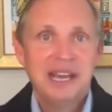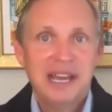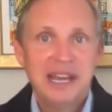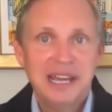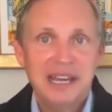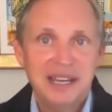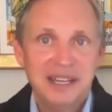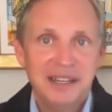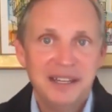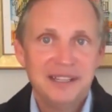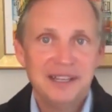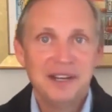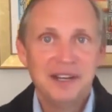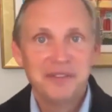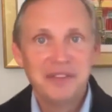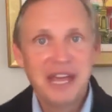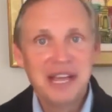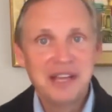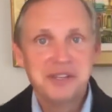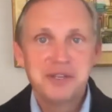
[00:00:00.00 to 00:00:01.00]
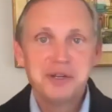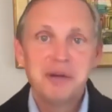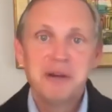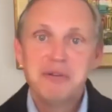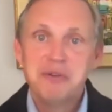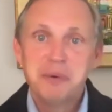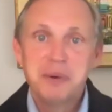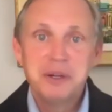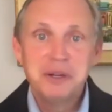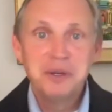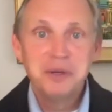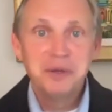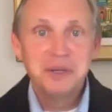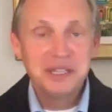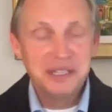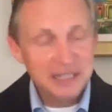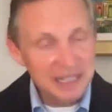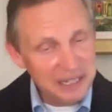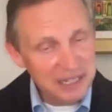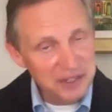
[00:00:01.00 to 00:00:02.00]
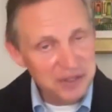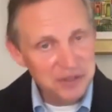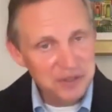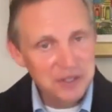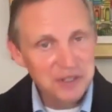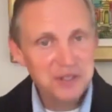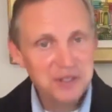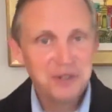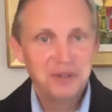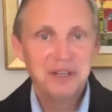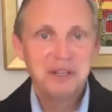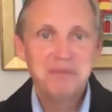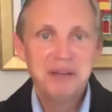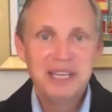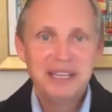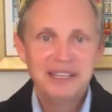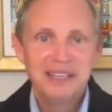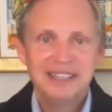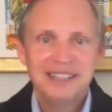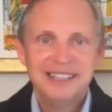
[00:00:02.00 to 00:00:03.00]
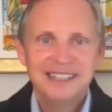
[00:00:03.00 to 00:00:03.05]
And, you know, thanks to everyone who continues to join me,